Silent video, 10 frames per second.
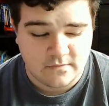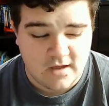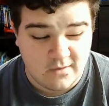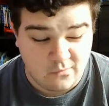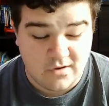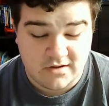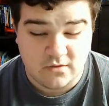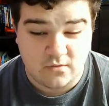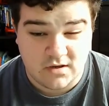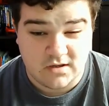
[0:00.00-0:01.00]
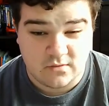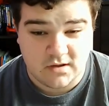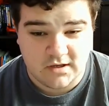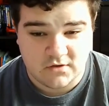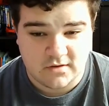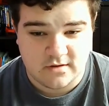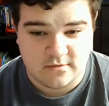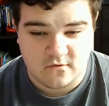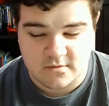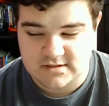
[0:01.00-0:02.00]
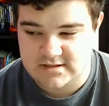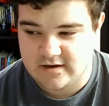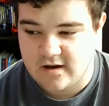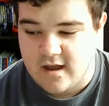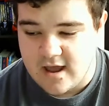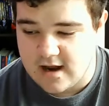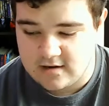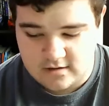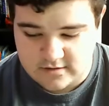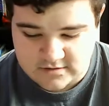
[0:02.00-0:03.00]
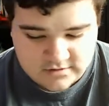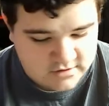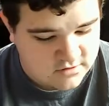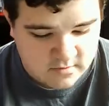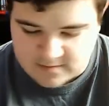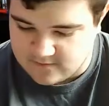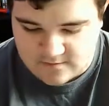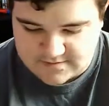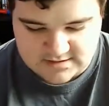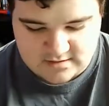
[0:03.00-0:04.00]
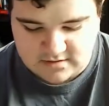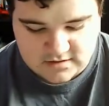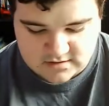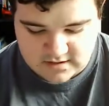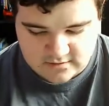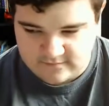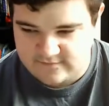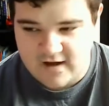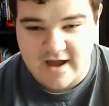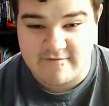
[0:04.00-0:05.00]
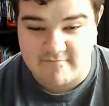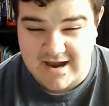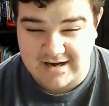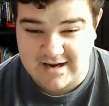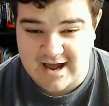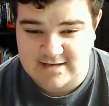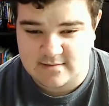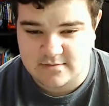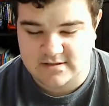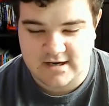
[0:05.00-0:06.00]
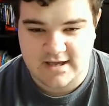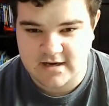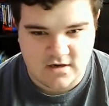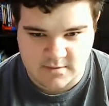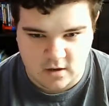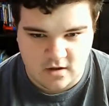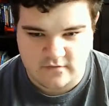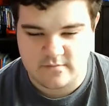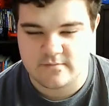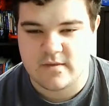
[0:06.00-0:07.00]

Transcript: I really, really, really enjoyed the performances here. And there's so many performances. I mean, there's like five main cast members, and I can't talk about all of them,